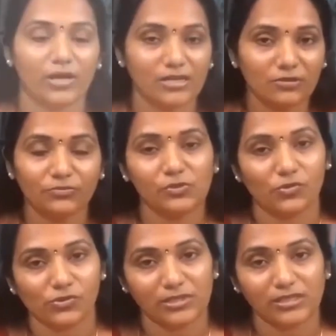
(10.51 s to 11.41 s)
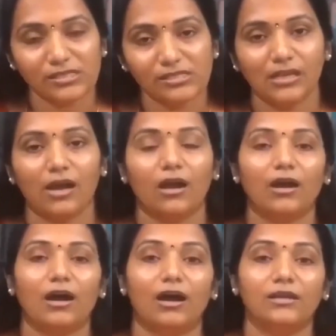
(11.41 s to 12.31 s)
wonderful courses.
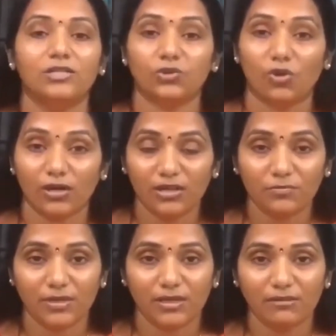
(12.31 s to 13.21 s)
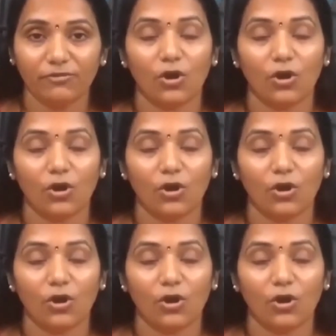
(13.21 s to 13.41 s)
I strongly believe